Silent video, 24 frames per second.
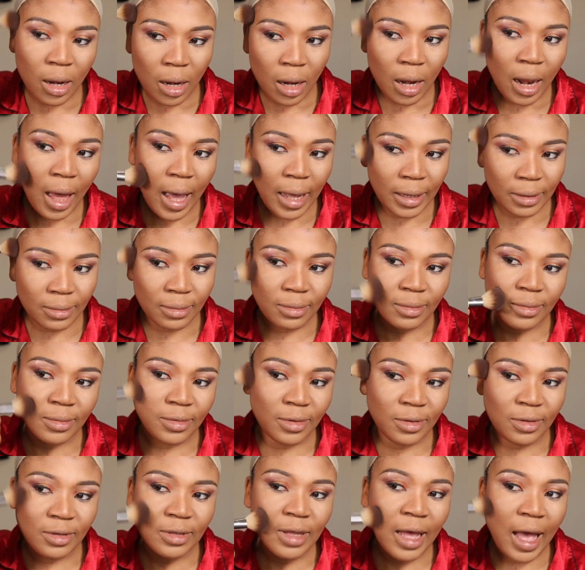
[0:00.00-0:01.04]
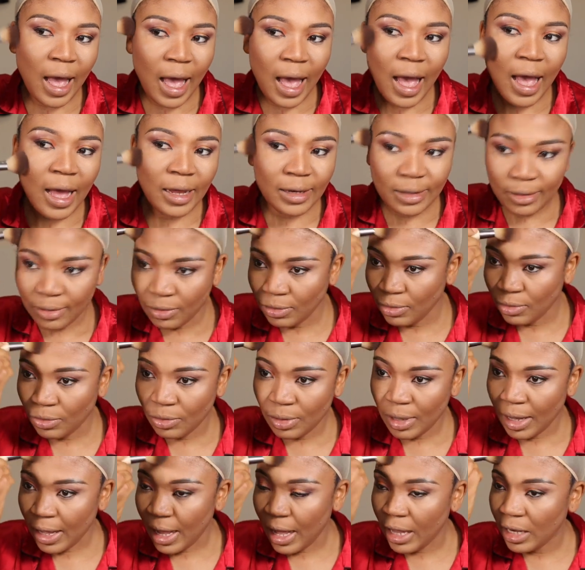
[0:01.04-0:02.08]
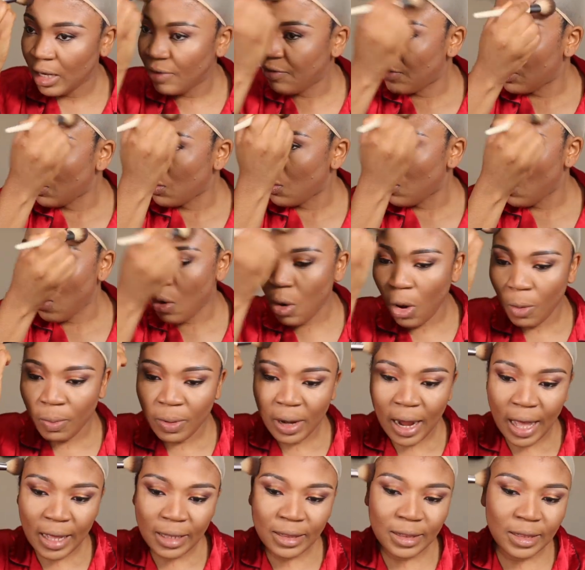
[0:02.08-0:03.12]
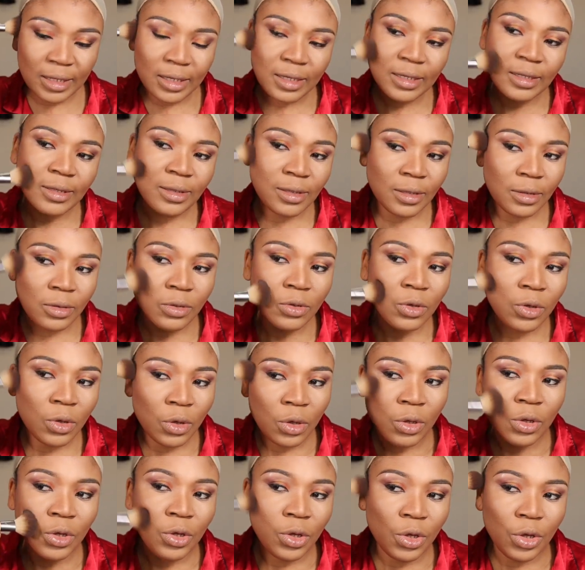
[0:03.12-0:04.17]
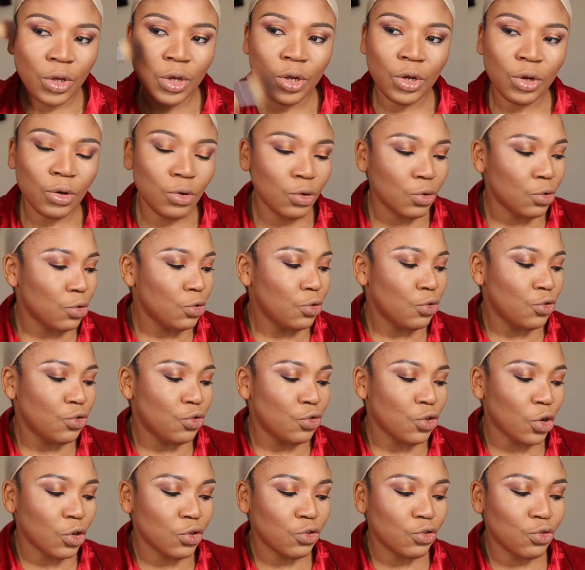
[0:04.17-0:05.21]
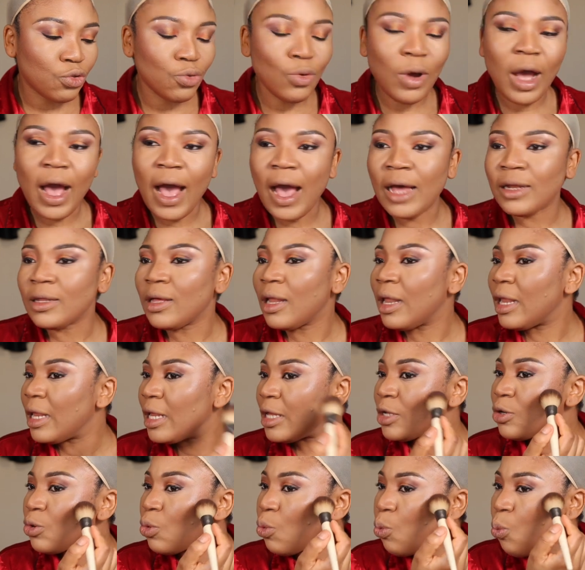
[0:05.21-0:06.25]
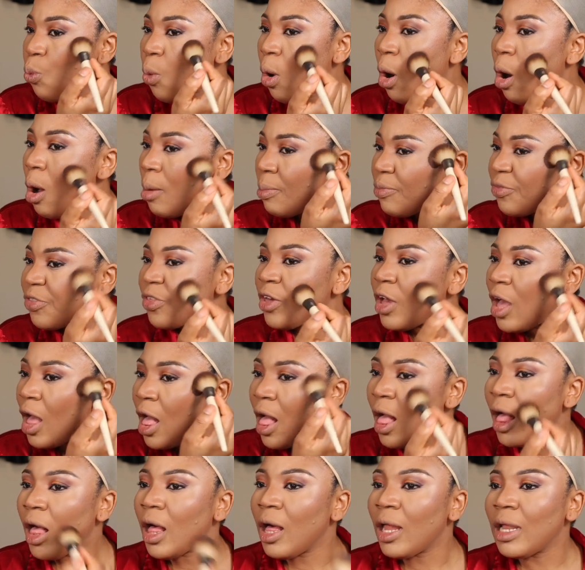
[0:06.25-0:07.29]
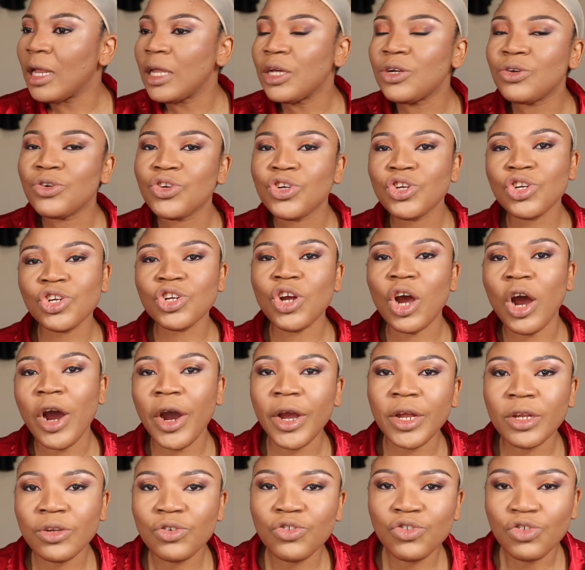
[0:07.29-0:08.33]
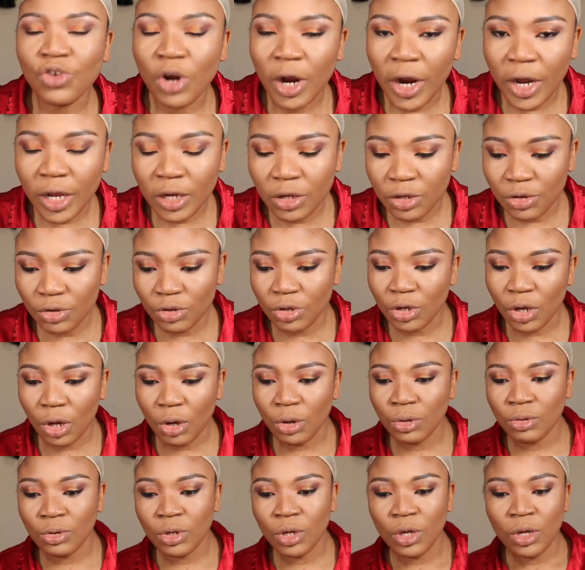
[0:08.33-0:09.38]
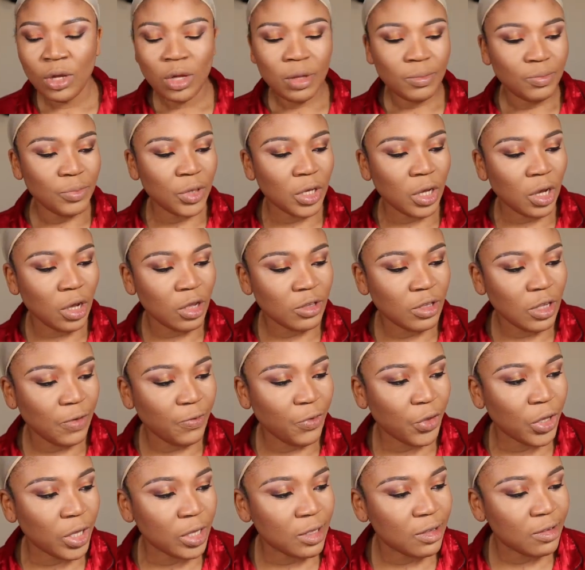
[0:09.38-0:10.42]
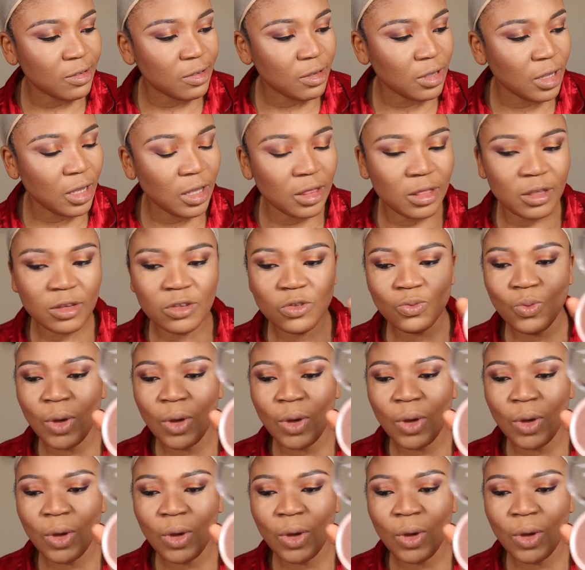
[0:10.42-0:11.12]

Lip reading: Like that. I can even go up like this, you know, just to add a little warmth, a little shine, no, because if you can see this